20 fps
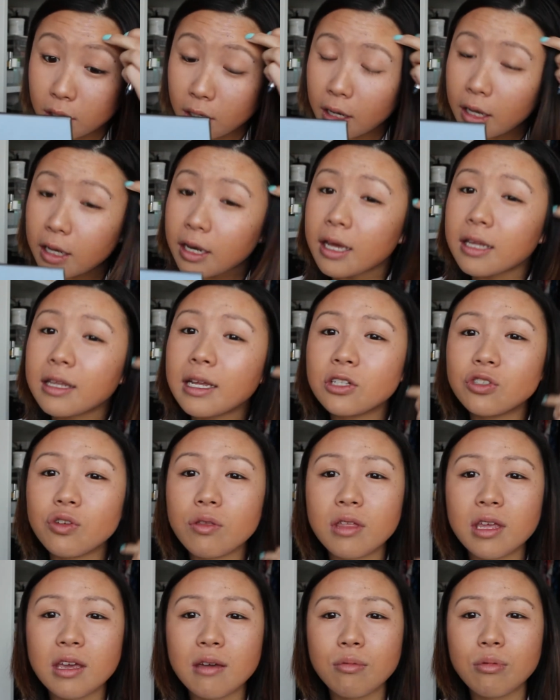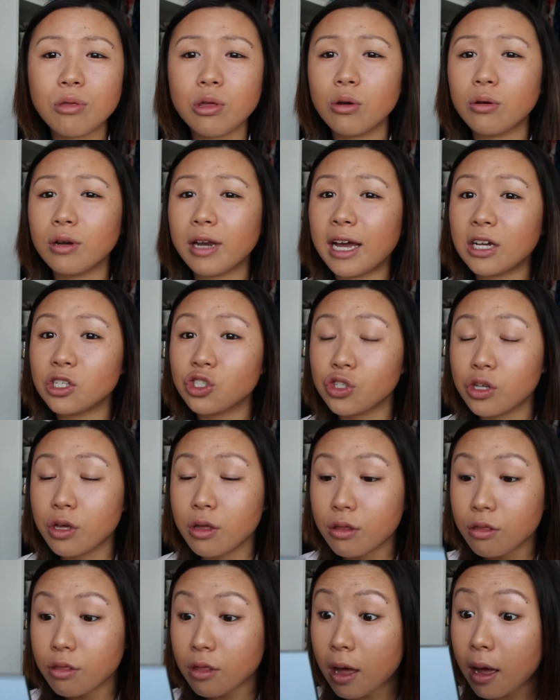and then that just gives your
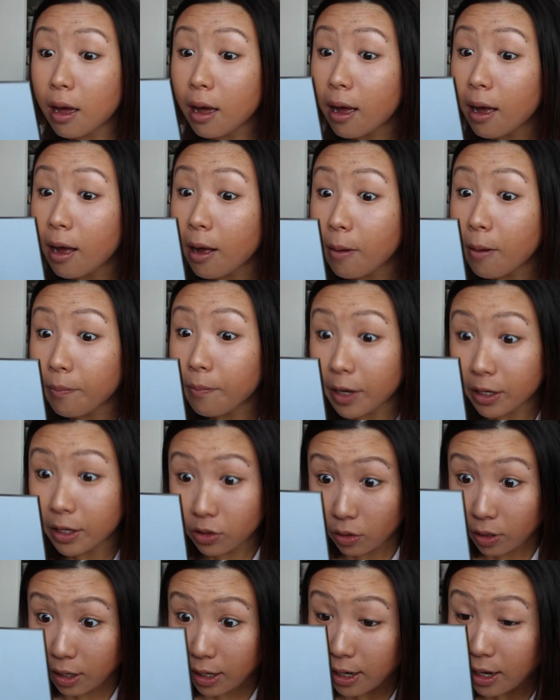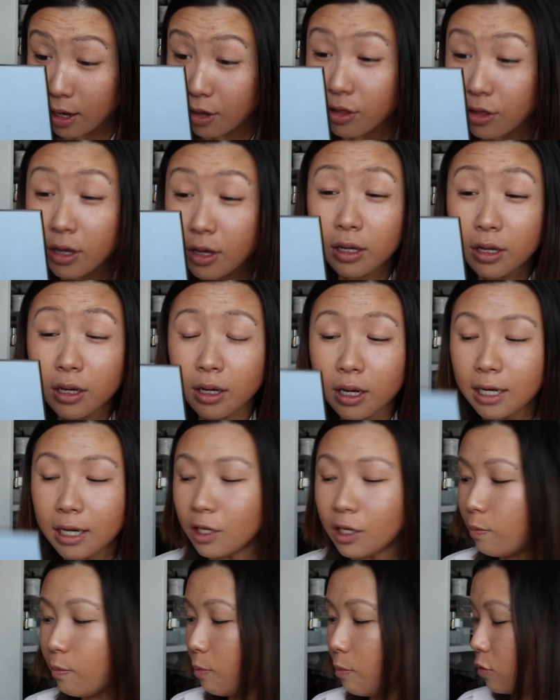lashes and your eyes a little bit